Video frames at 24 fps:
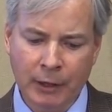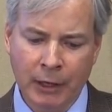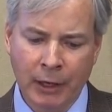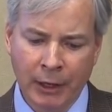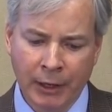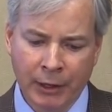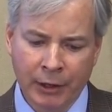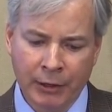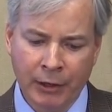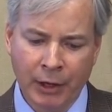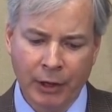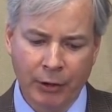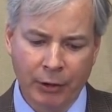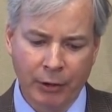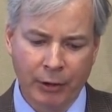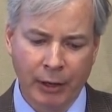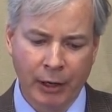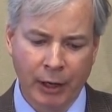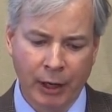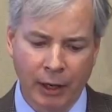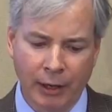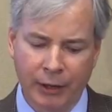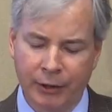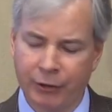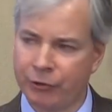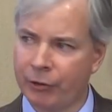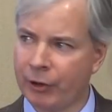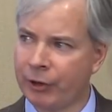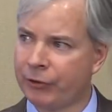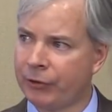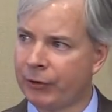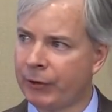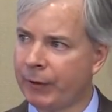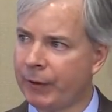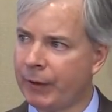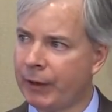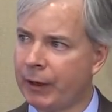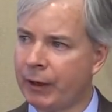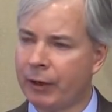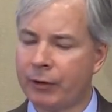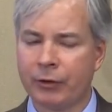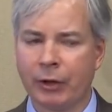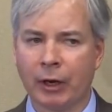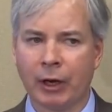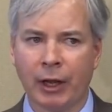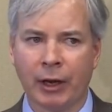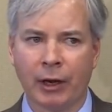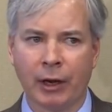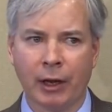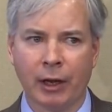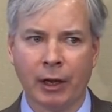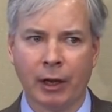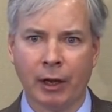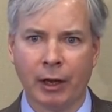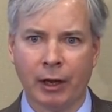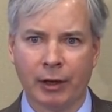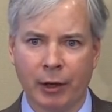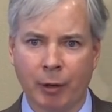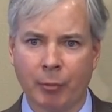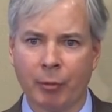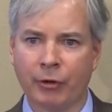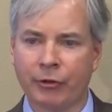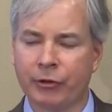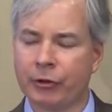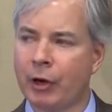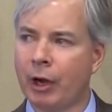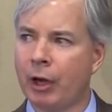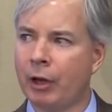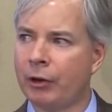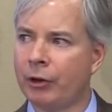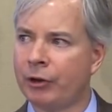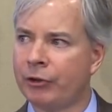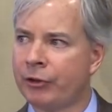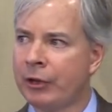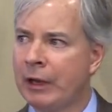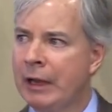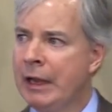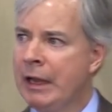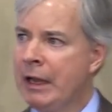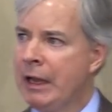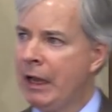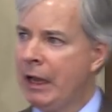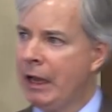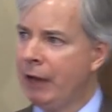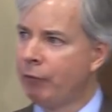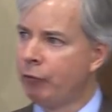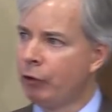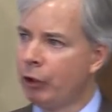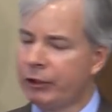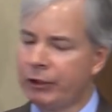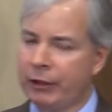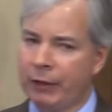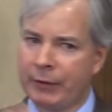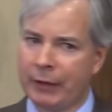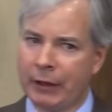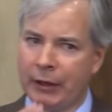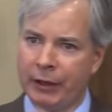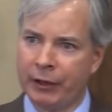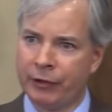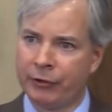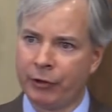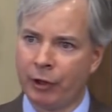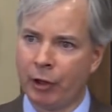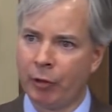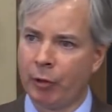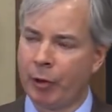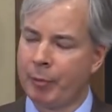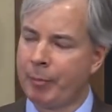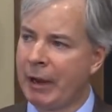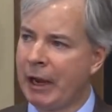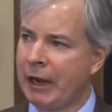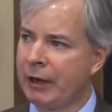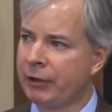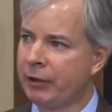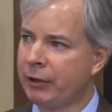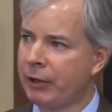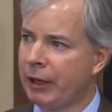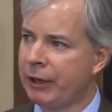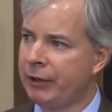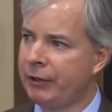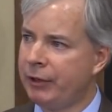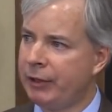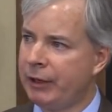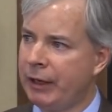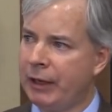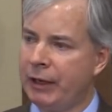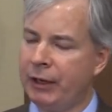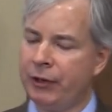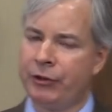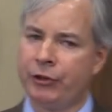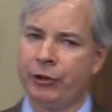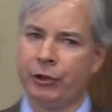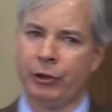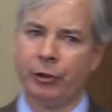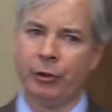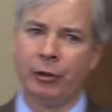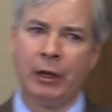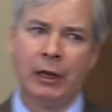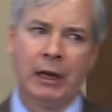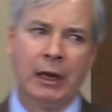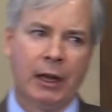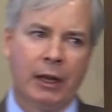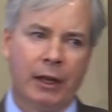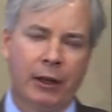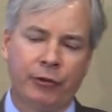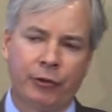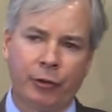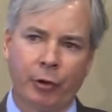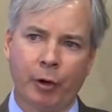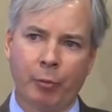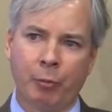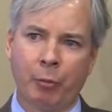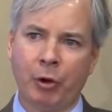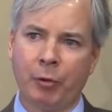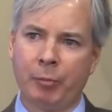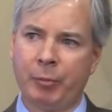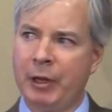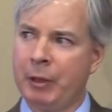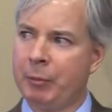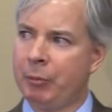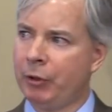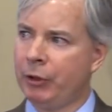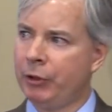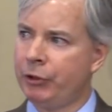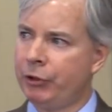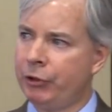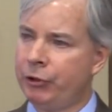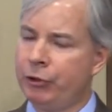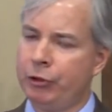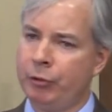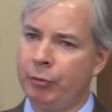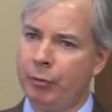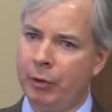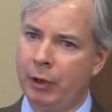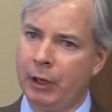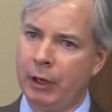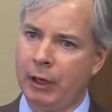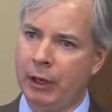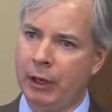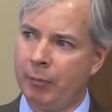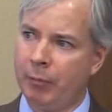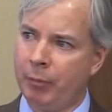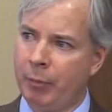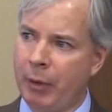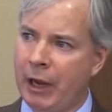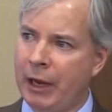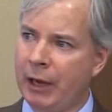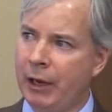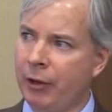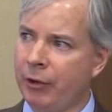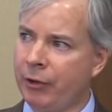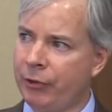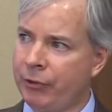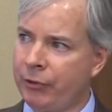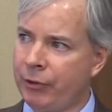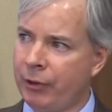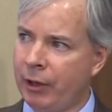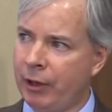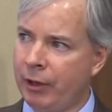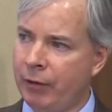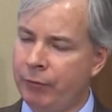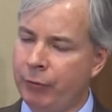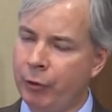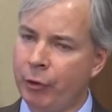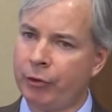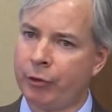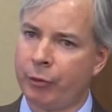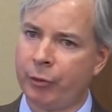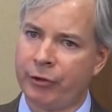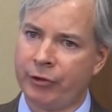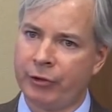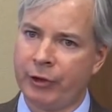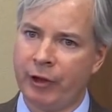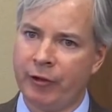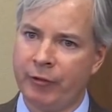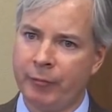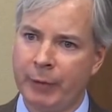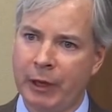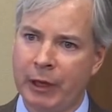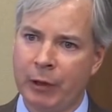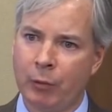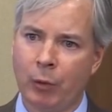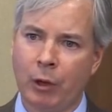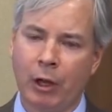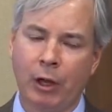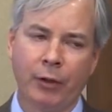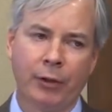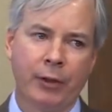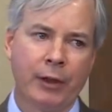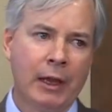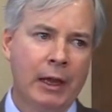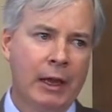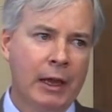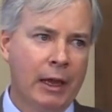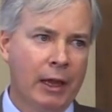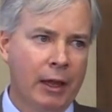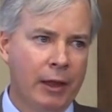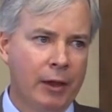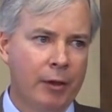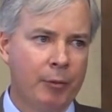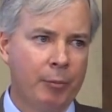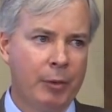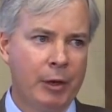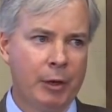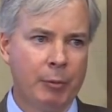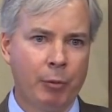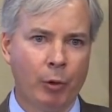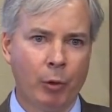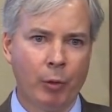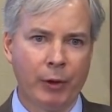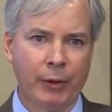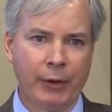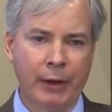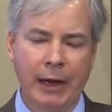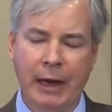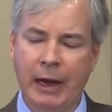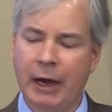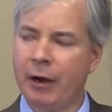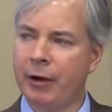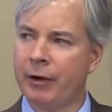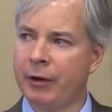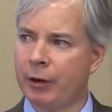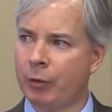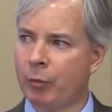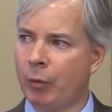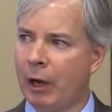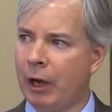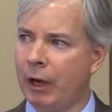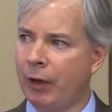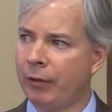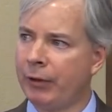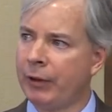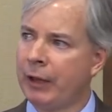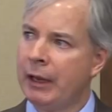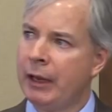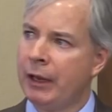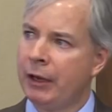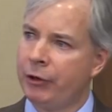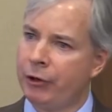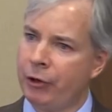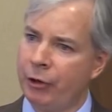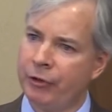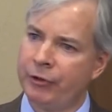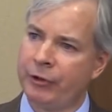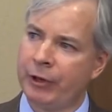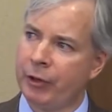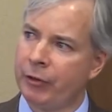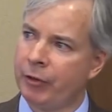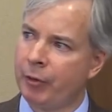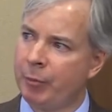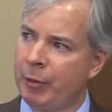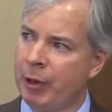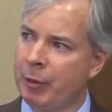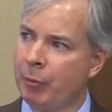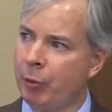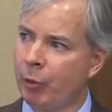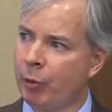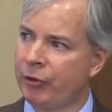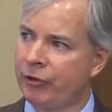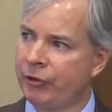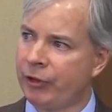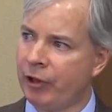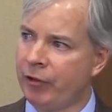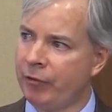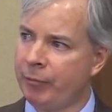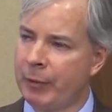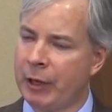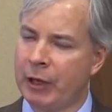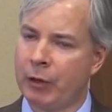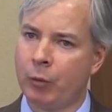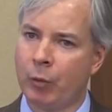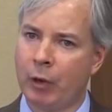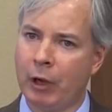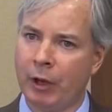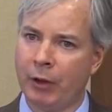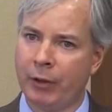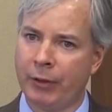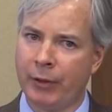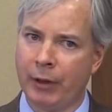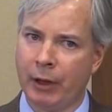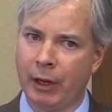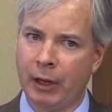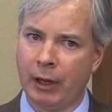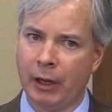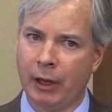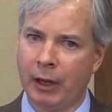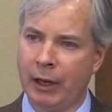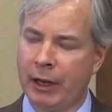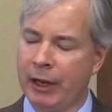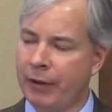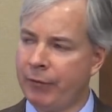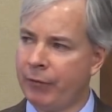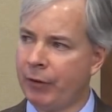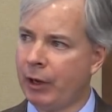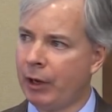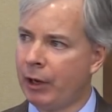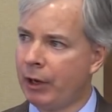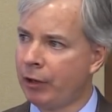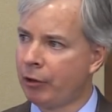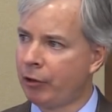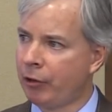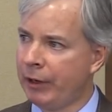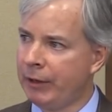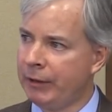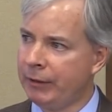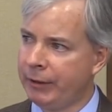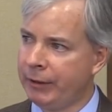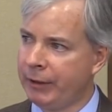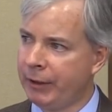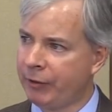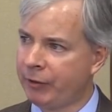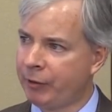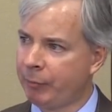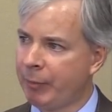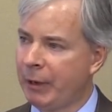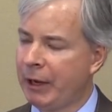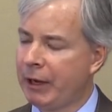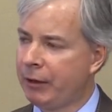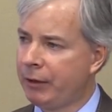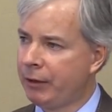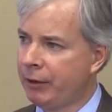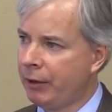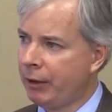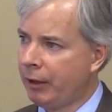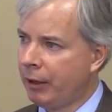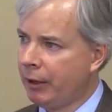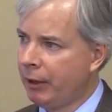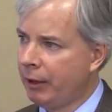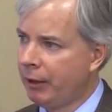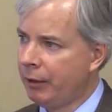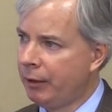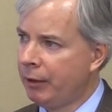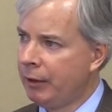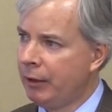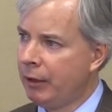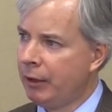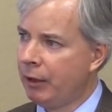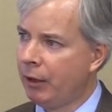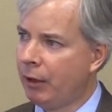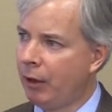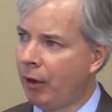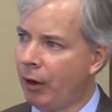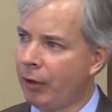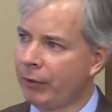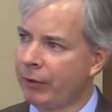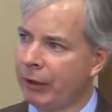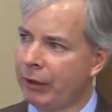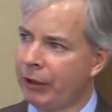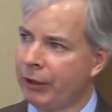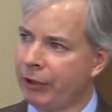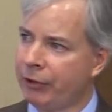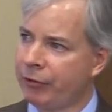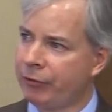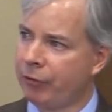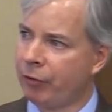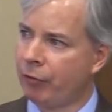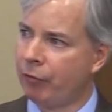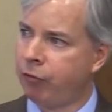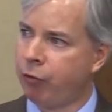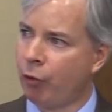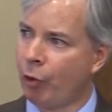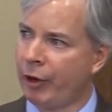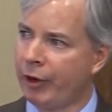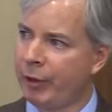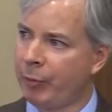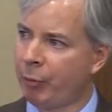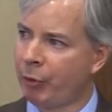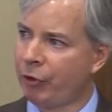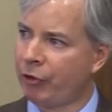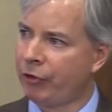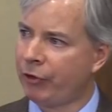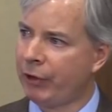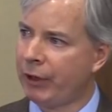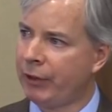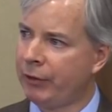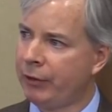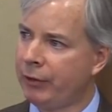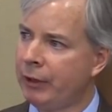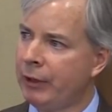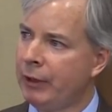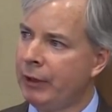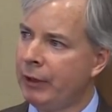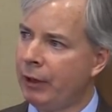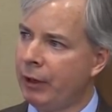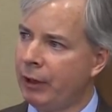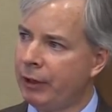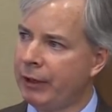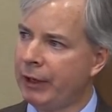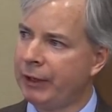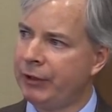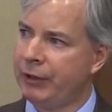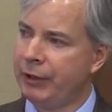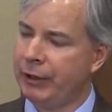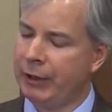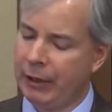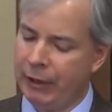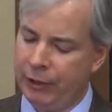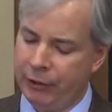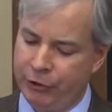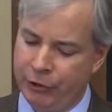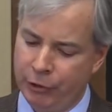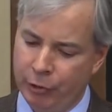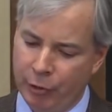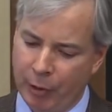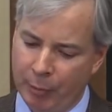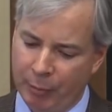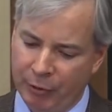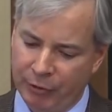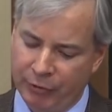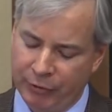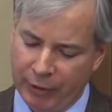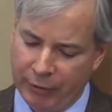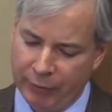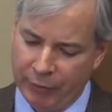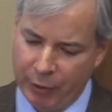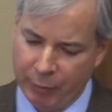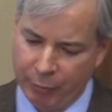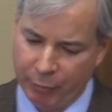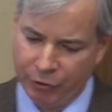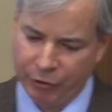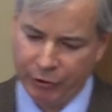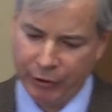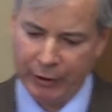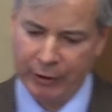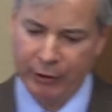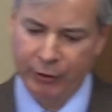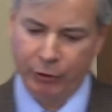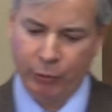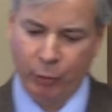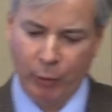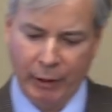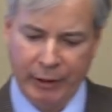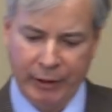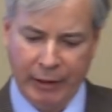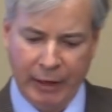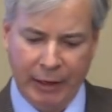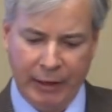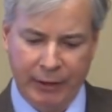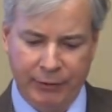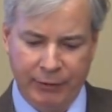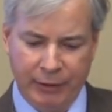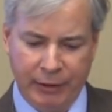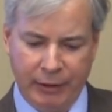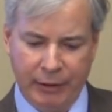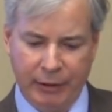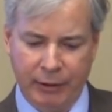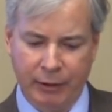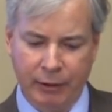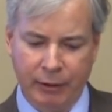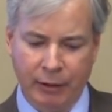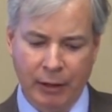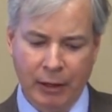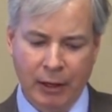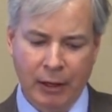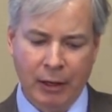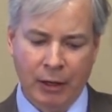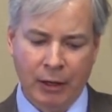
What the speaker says: And another interesting thing is a number of scholars have looked at the list all the way back to 1982, and they sort of put people into two piles, folks with self-made wealth and then people with inherited wealth. Turns out the people with self-made wealth have greatly expanded on the list from 40% in 1982 up to 70% in 2018.